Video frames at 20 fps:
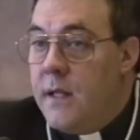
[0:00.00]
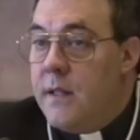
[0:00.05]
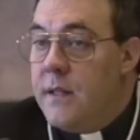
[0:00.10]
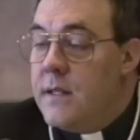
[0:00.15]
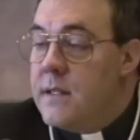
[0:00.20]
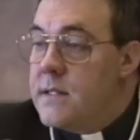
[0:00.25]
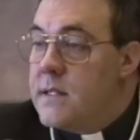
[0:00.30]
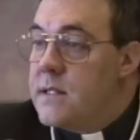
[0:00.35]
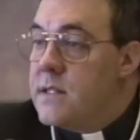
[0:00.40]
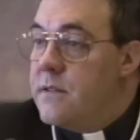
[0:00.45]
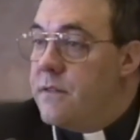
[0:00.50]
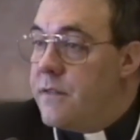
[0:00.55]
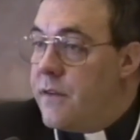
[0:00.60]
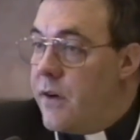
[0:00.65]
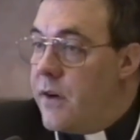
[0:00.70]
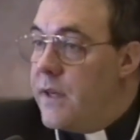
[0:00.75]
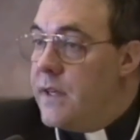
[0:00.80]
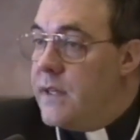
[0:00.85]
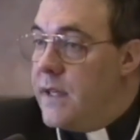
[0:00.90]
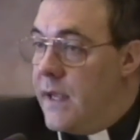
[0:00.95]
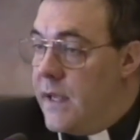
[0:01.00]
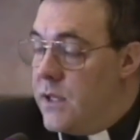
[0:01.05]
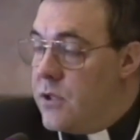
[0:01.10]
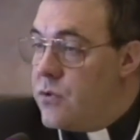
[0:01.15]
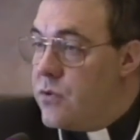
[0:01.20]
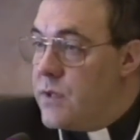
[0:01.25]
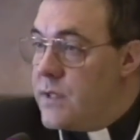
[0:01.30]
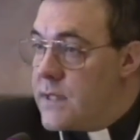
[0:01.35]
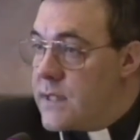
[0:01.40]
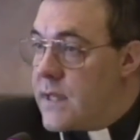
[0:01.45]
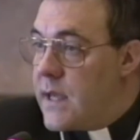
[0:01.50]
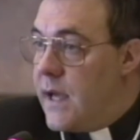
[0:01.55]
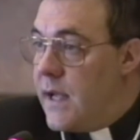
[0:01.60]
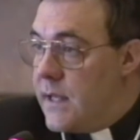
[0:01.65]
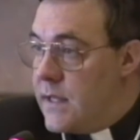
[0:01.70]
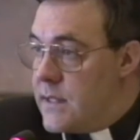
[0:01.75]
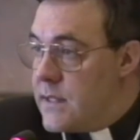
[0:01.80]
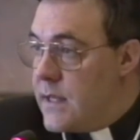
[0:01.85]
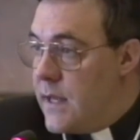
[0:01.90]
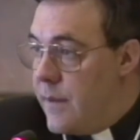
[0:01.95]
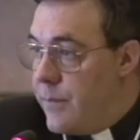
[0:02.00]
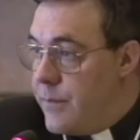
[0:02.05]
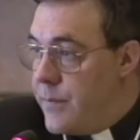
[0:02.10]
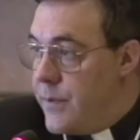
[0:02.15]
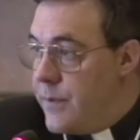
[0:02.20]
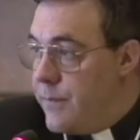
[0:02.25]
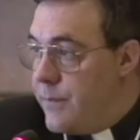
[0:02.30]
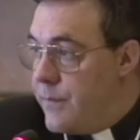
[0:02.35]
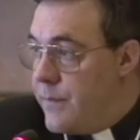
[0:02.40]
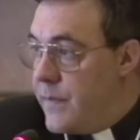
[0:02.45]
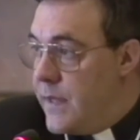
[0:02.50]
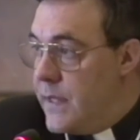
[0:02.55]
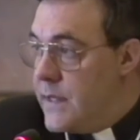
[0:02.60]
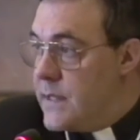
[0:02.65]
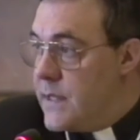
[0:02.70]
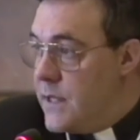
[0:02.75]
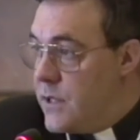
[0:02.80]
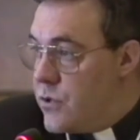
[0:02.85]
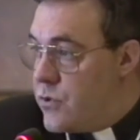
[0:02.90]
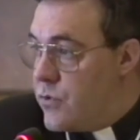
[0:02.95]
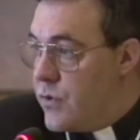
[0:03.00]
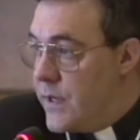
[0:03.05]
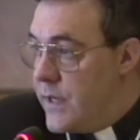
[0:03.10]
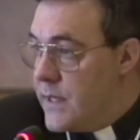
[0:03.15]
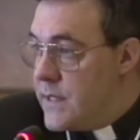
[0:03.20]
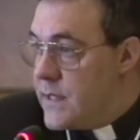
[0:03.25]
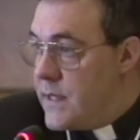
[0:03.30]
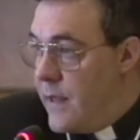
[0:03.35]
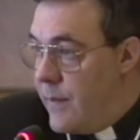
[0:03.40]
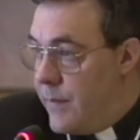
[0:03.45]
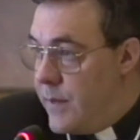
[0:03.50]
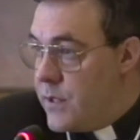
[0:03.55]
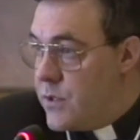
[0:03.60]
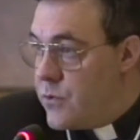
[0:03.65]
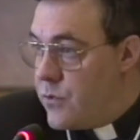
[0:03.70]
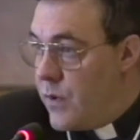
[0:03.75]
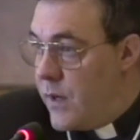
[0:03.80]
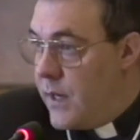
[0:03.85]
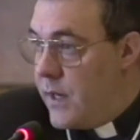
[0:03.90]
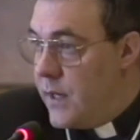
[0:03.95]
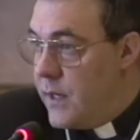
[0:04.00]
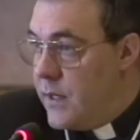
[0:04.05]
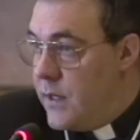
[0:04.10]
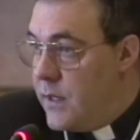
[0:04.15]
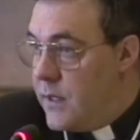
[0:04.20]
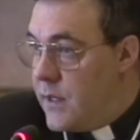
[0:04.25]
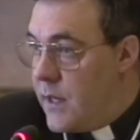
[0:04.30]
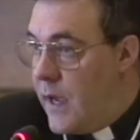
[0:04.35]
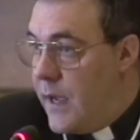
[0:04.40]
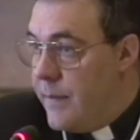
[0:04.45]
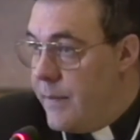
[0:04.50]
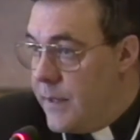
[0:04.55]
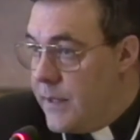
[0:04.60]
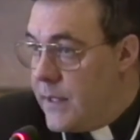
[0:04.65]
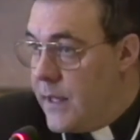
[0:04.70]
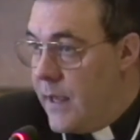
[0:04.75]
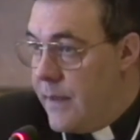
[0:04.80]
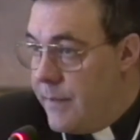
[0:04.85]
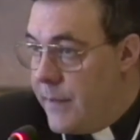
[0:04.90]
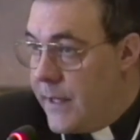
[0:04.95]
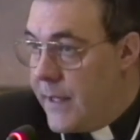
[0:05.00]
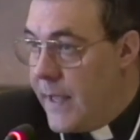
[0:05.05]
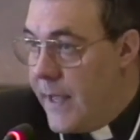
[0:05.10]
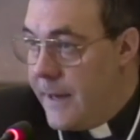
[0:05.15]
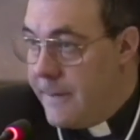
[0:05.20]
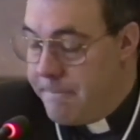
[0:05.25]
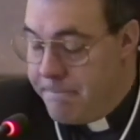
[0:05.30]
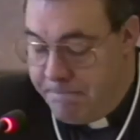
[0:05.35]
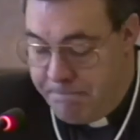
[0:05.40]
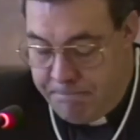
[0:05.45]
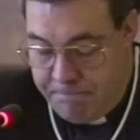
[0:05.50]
This is a very dangerous concept, as history has demonstrated time and time again.